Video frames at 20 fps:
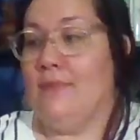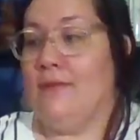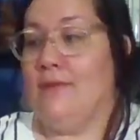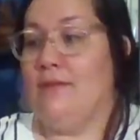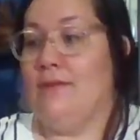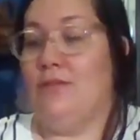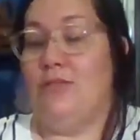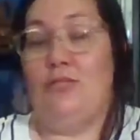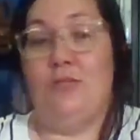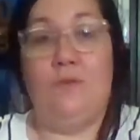
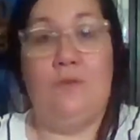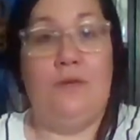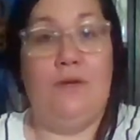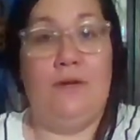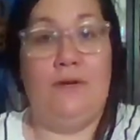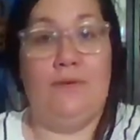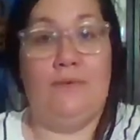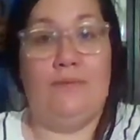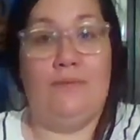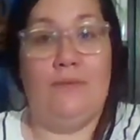Did you
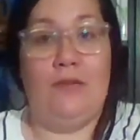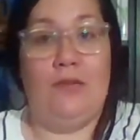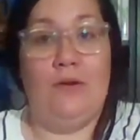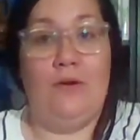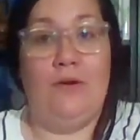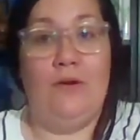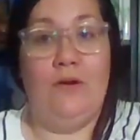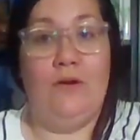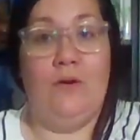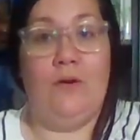know that you
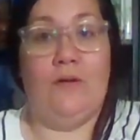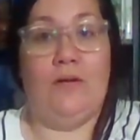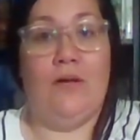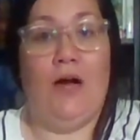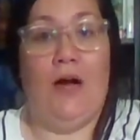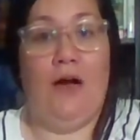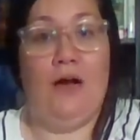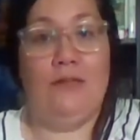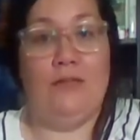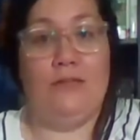can go to
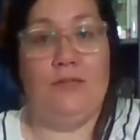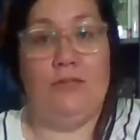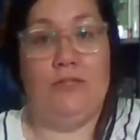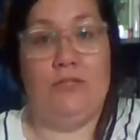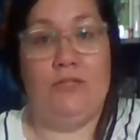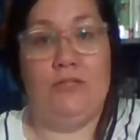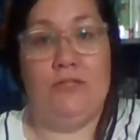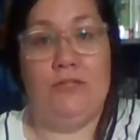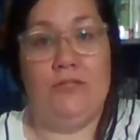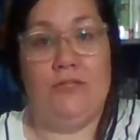
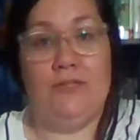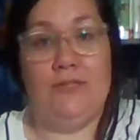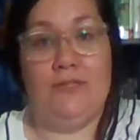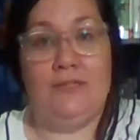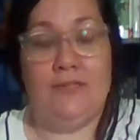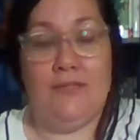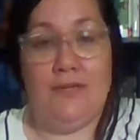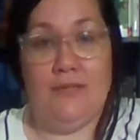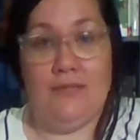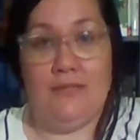college to
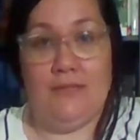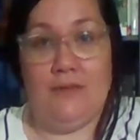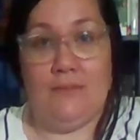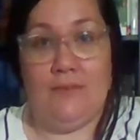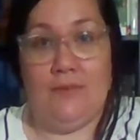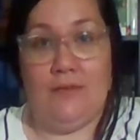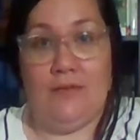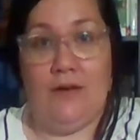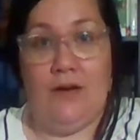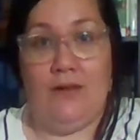study
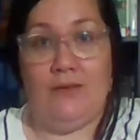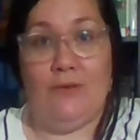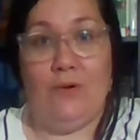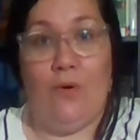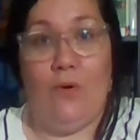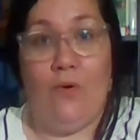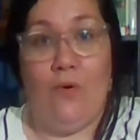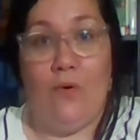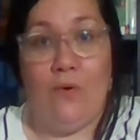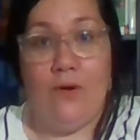something called
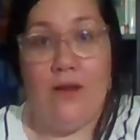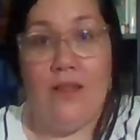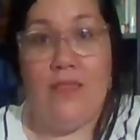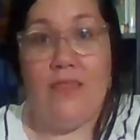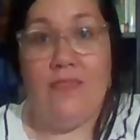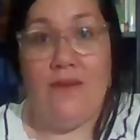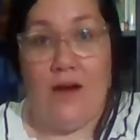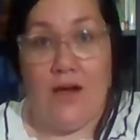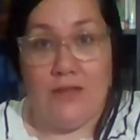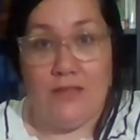
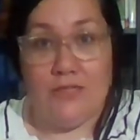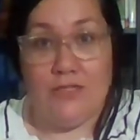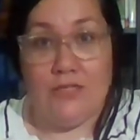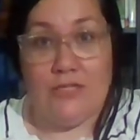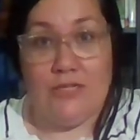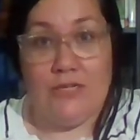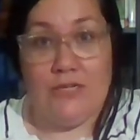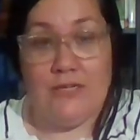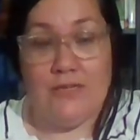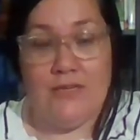
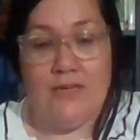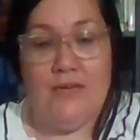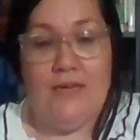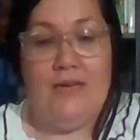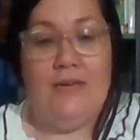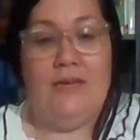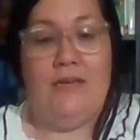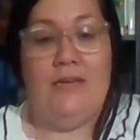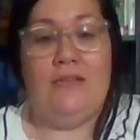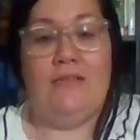ornithology?
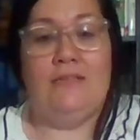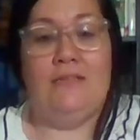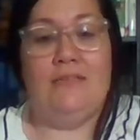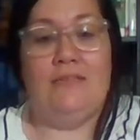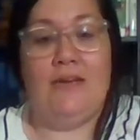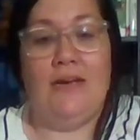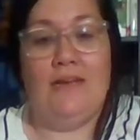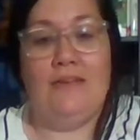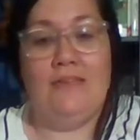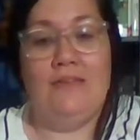It's the
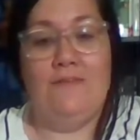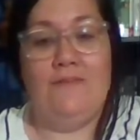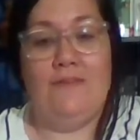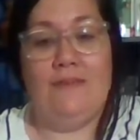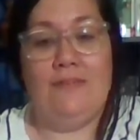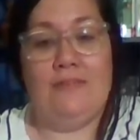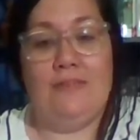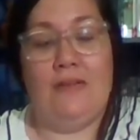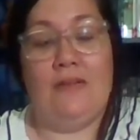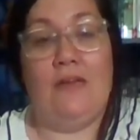scientific
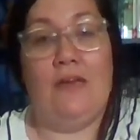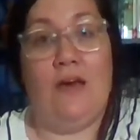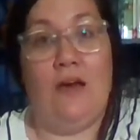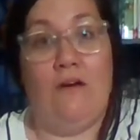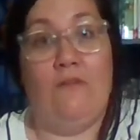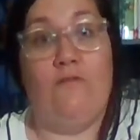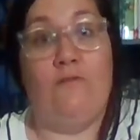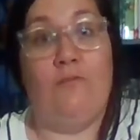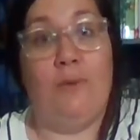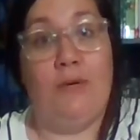study
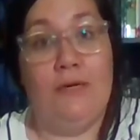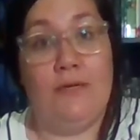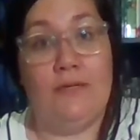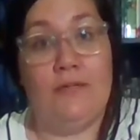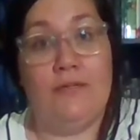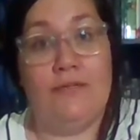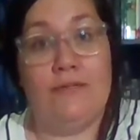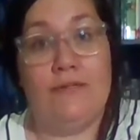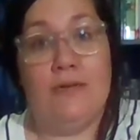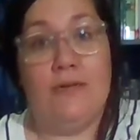of
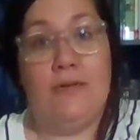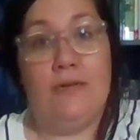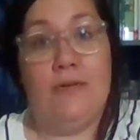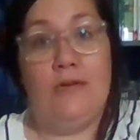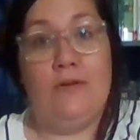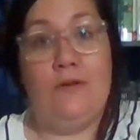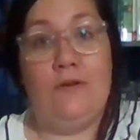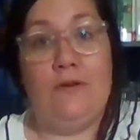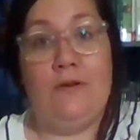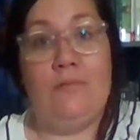birds.
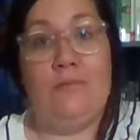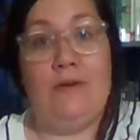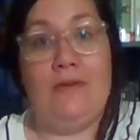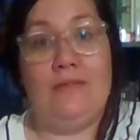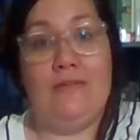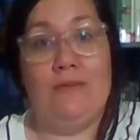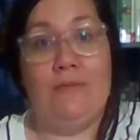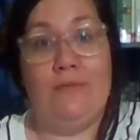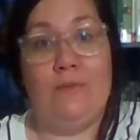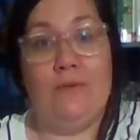You can be
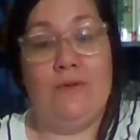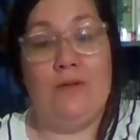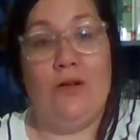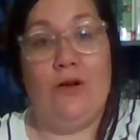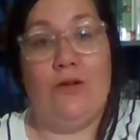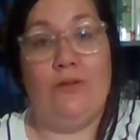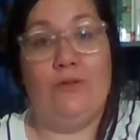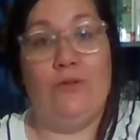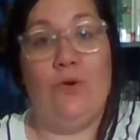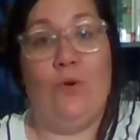something
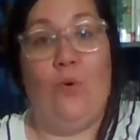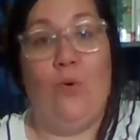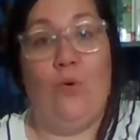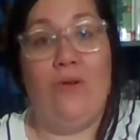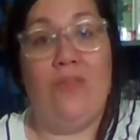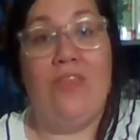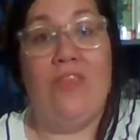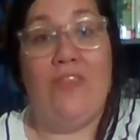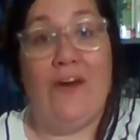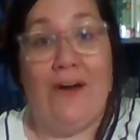called an
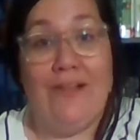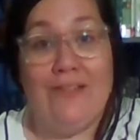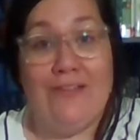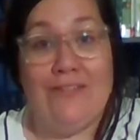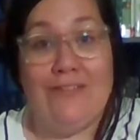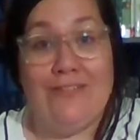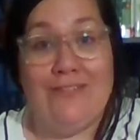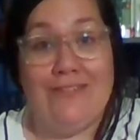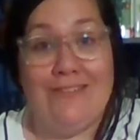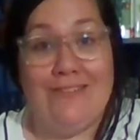
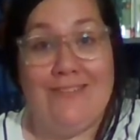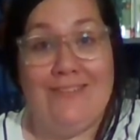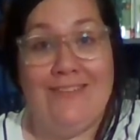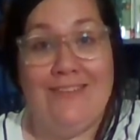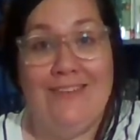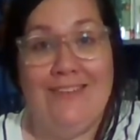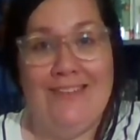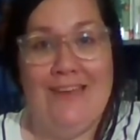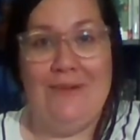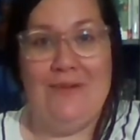ornithologist.
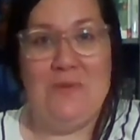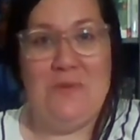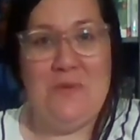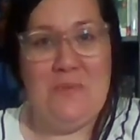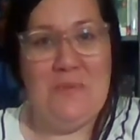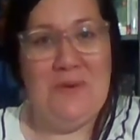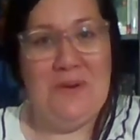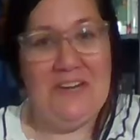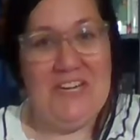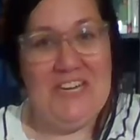That would be
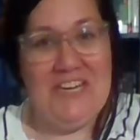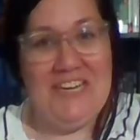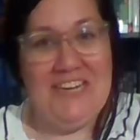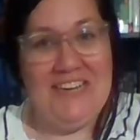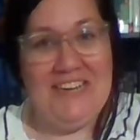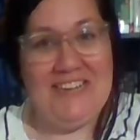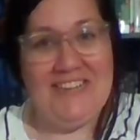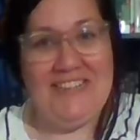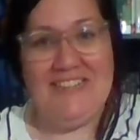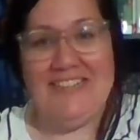pretty
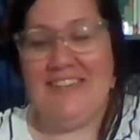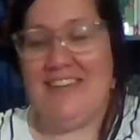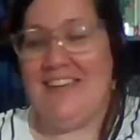neat.